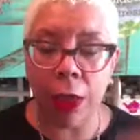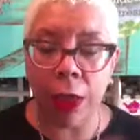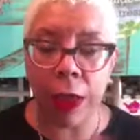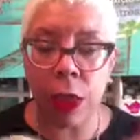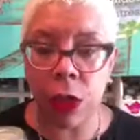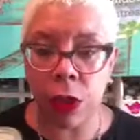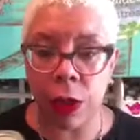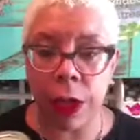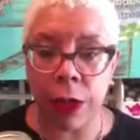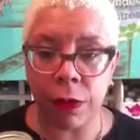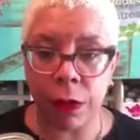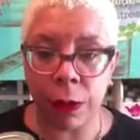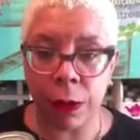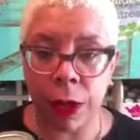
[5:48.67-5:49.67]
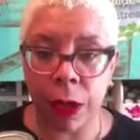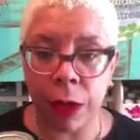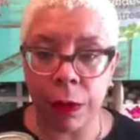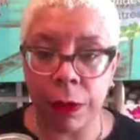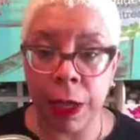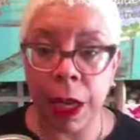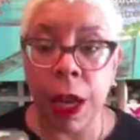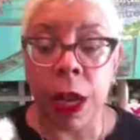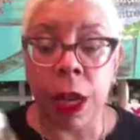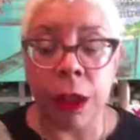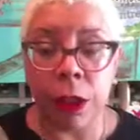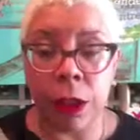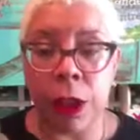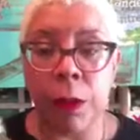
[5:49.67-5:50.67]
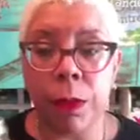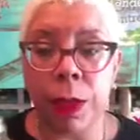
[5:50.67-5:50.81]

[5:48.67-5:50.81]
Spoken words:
and then strain it from there. There are some